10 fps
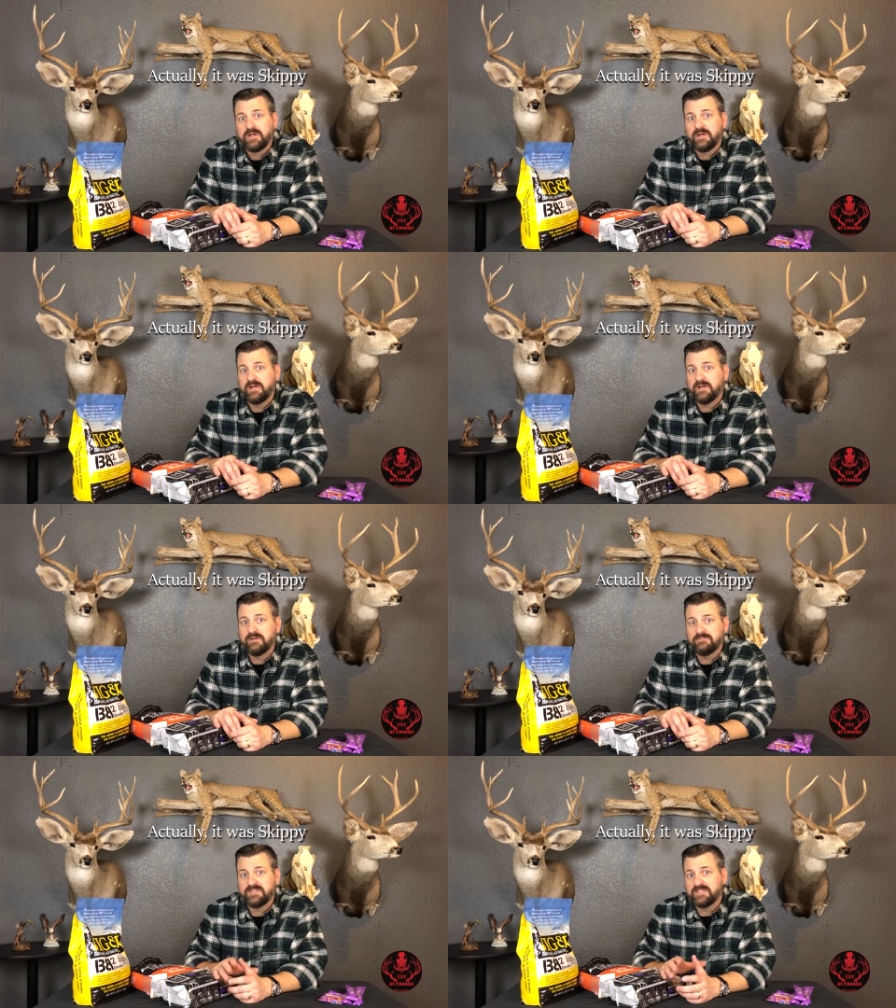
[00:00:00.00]

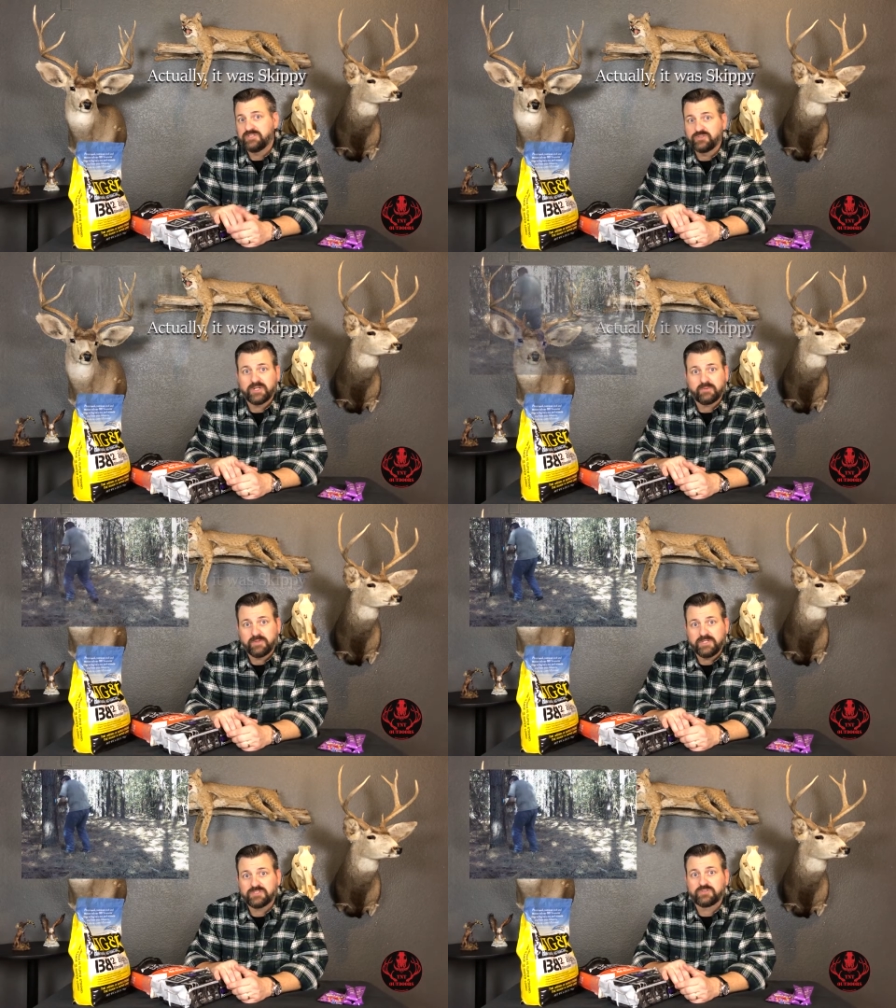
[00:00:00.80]
Did the trick
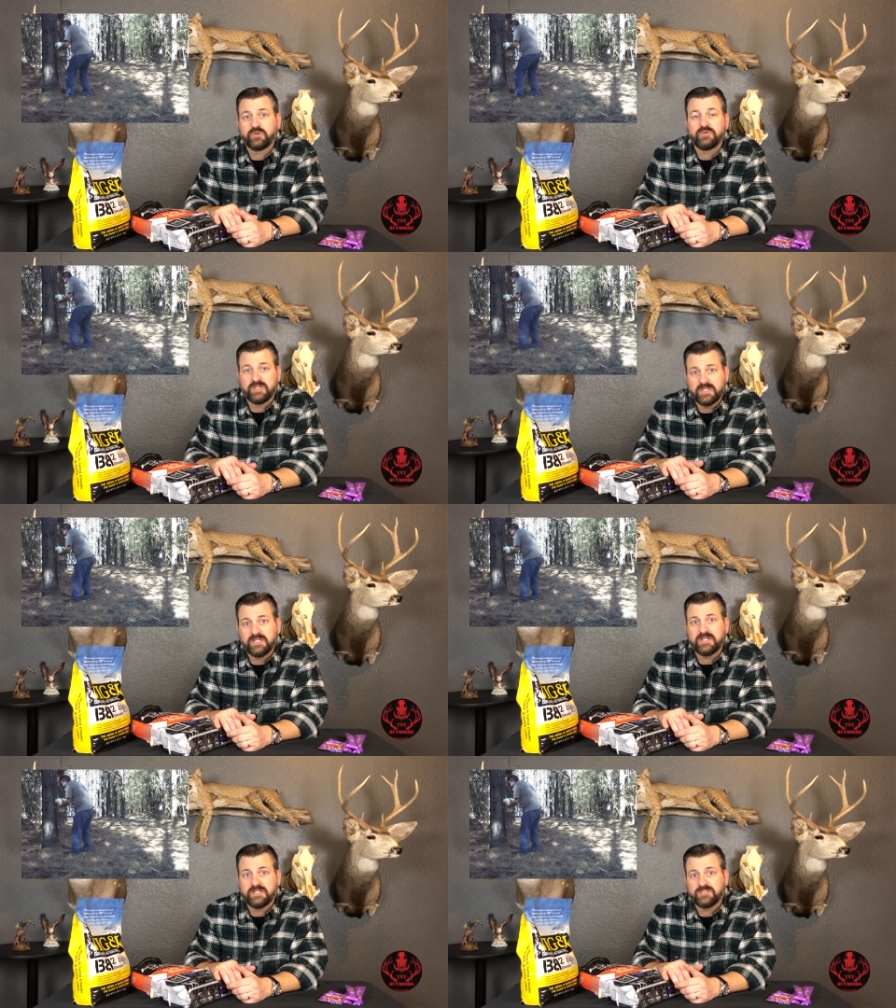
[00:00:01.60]
where you screw the
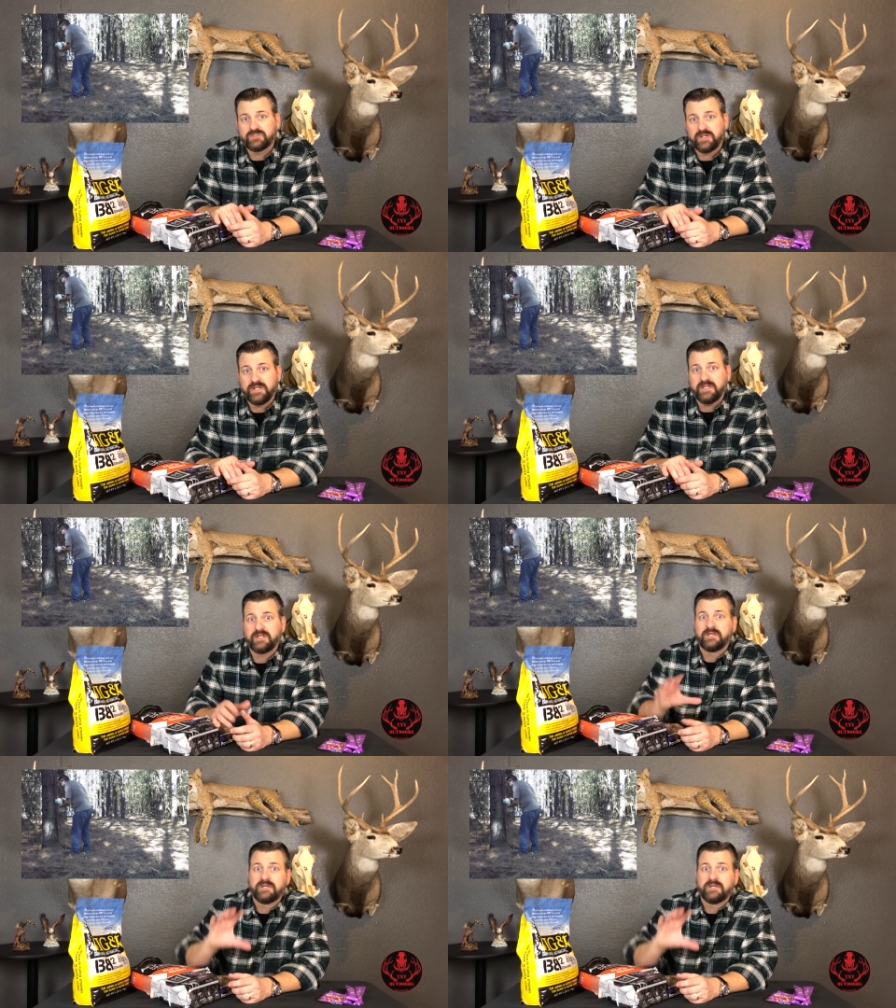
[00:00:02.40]
lid in a tree.